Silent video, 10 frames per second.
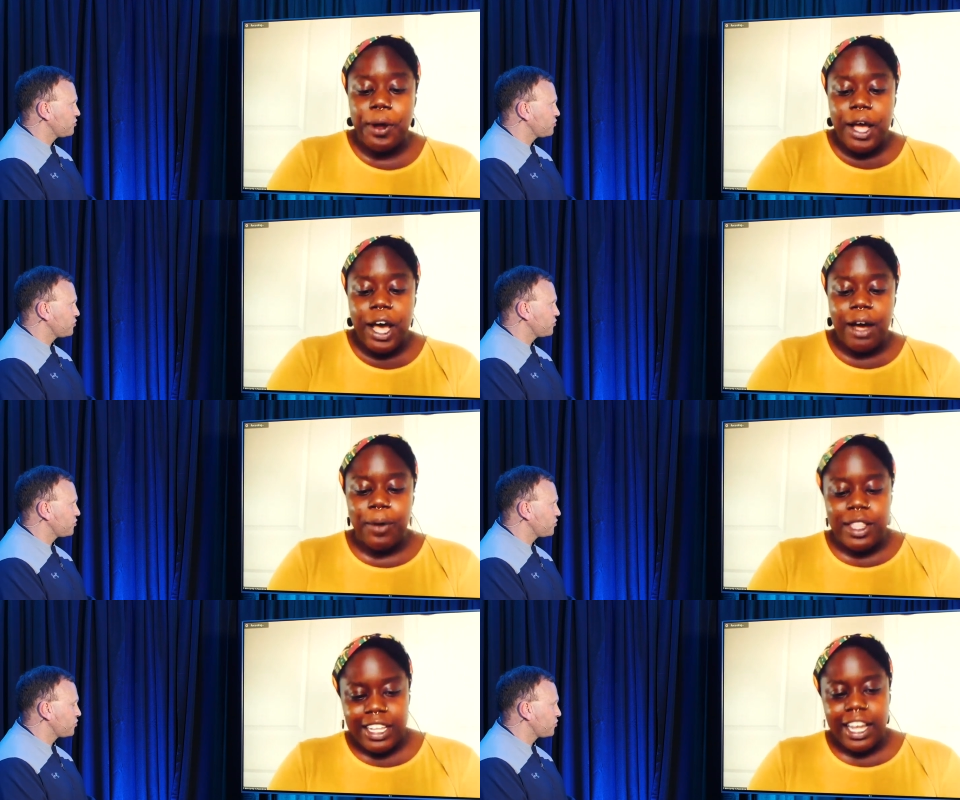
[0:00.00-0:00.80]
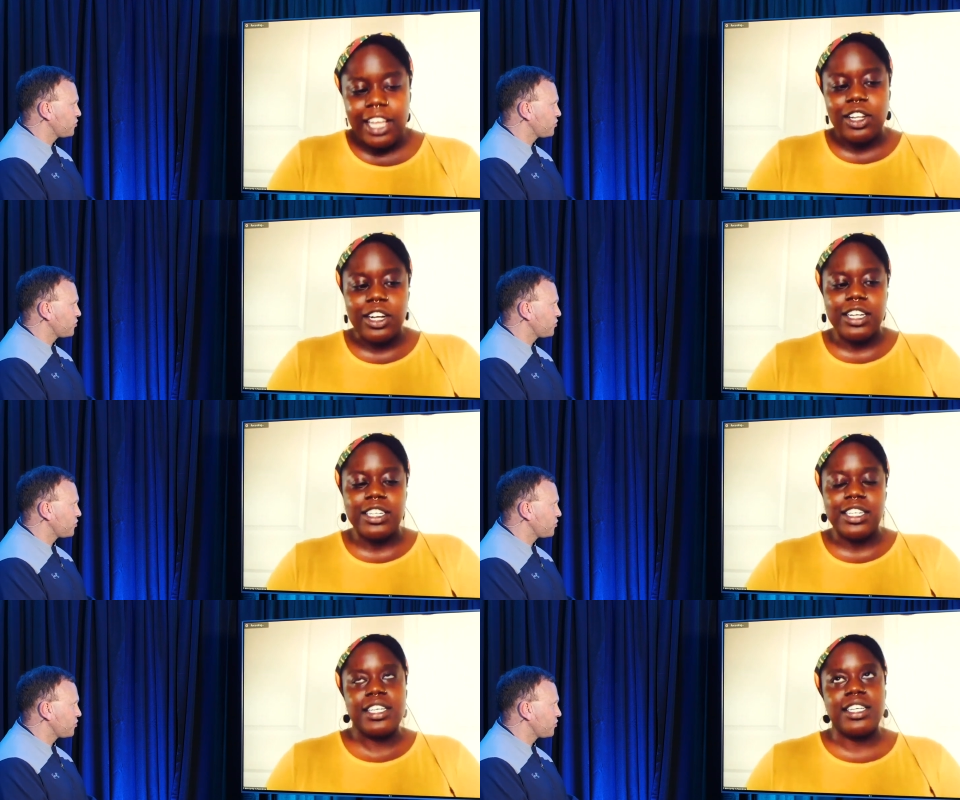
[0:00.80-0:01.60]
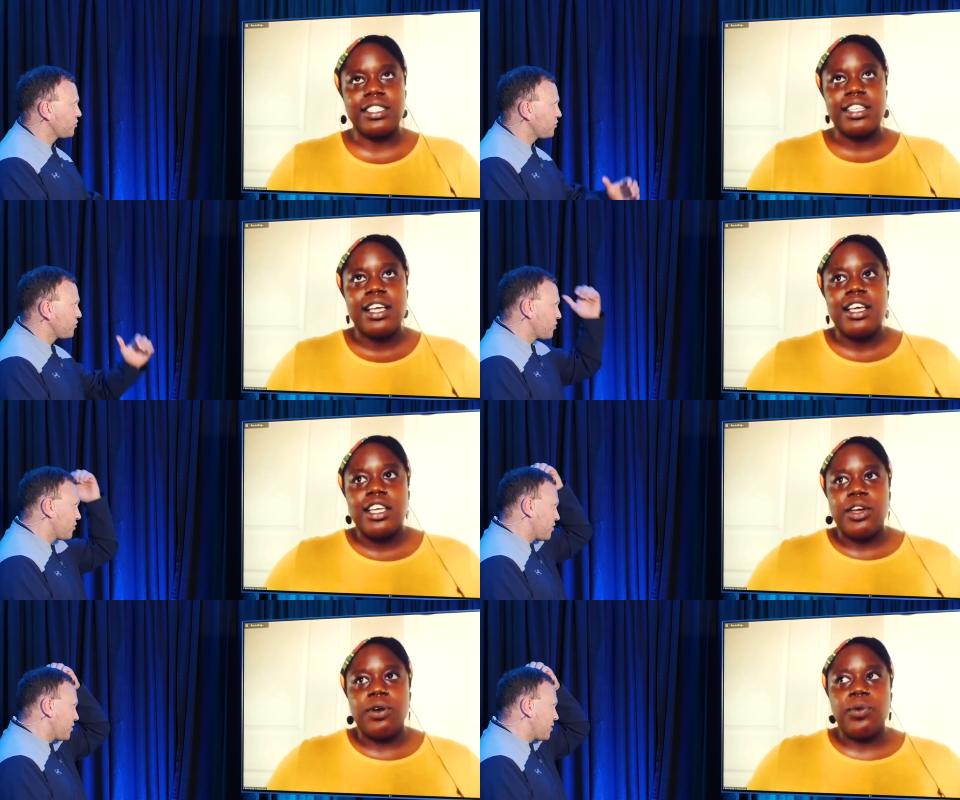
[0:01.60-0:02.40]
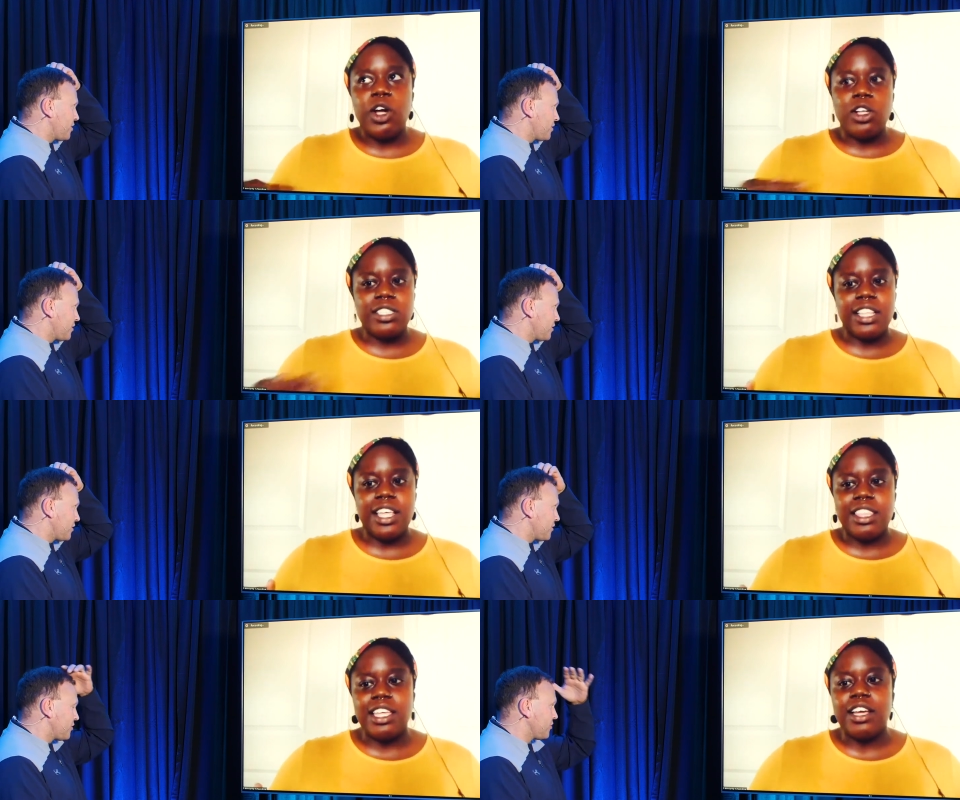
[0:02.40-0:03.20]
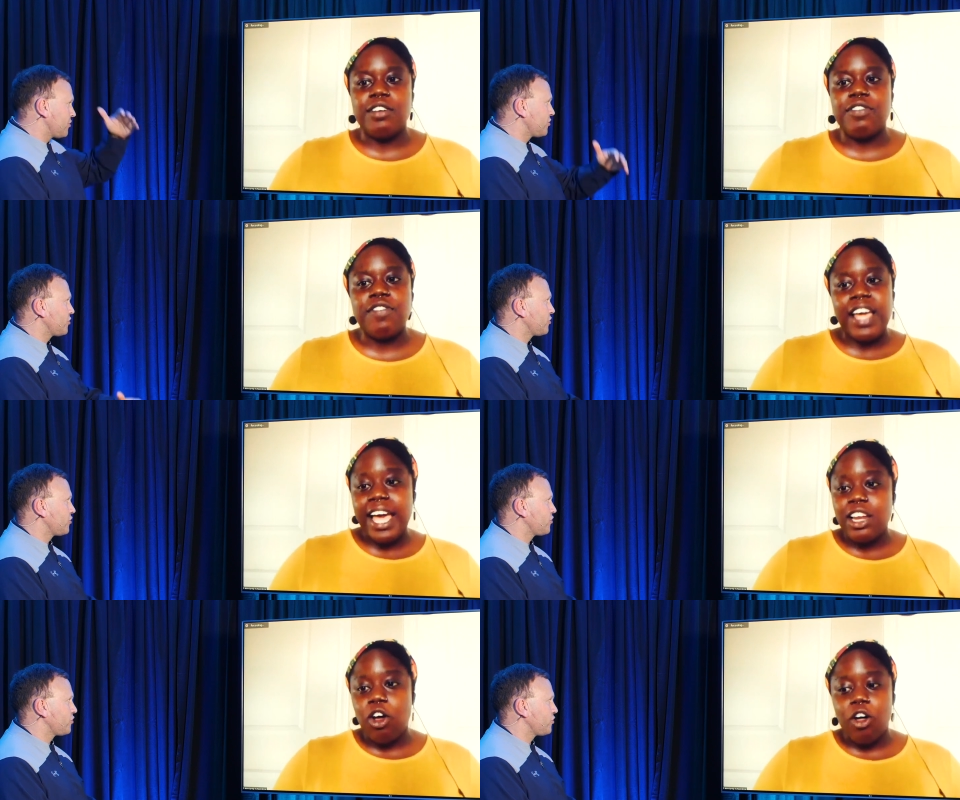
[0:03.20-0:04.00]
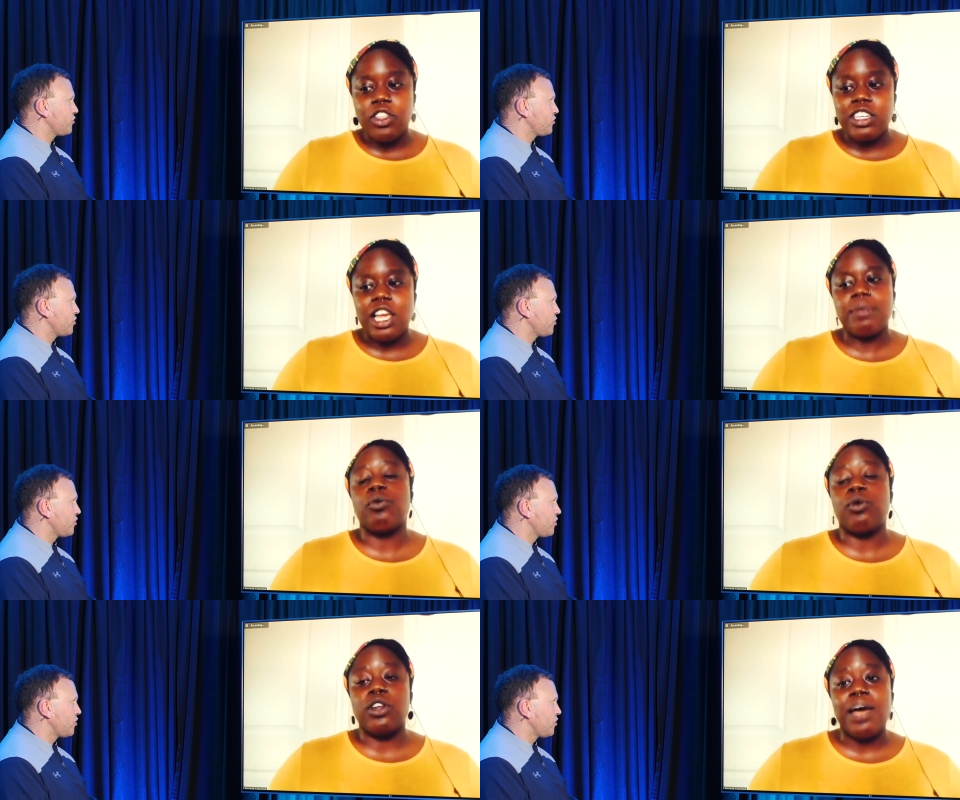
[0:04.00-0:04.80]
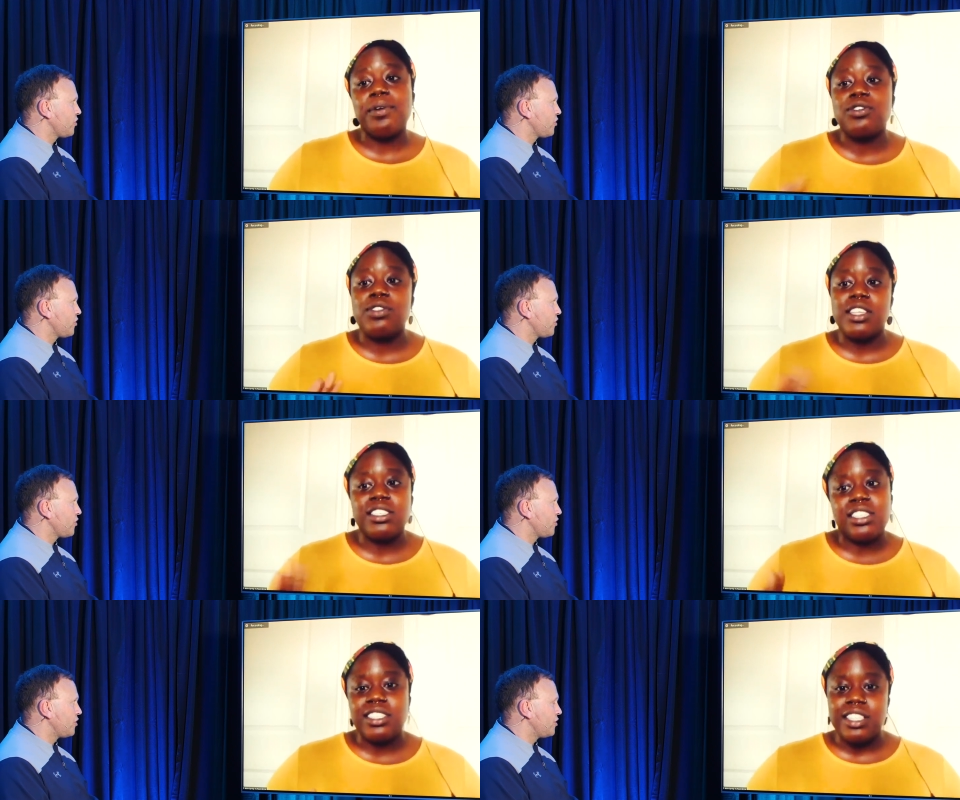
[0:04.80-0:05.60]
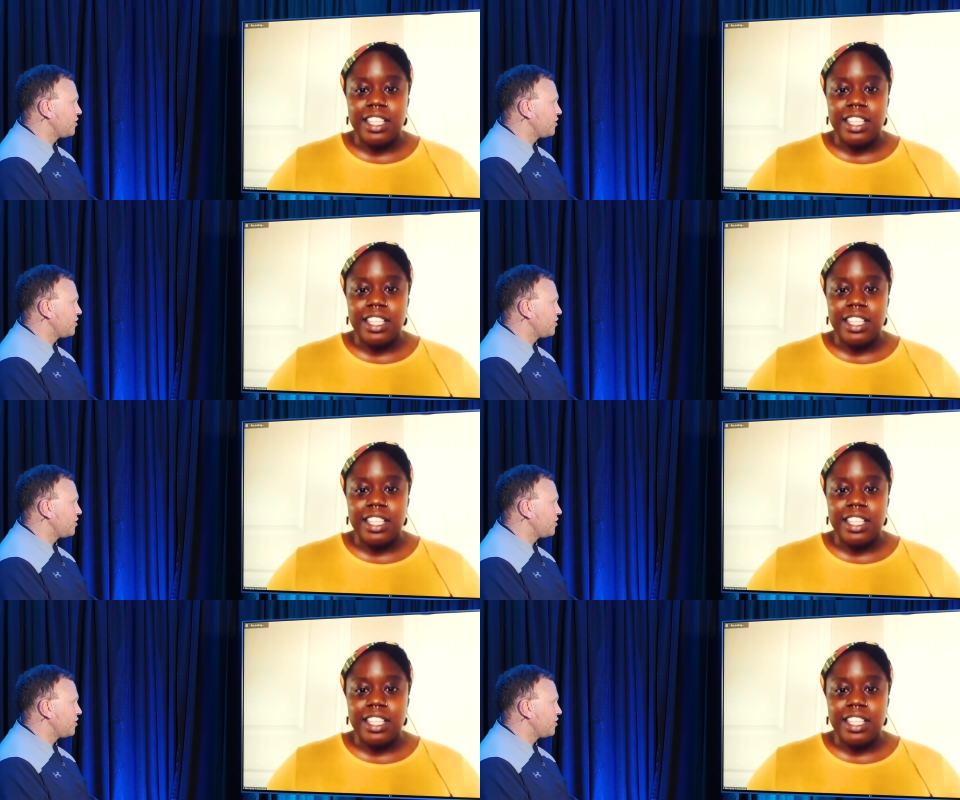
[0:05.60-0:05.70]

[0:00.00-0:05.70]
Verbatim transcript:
Speaker 1: one thing I learned is we all say that thing of if I had all the time in the world, I would do this, this, and this.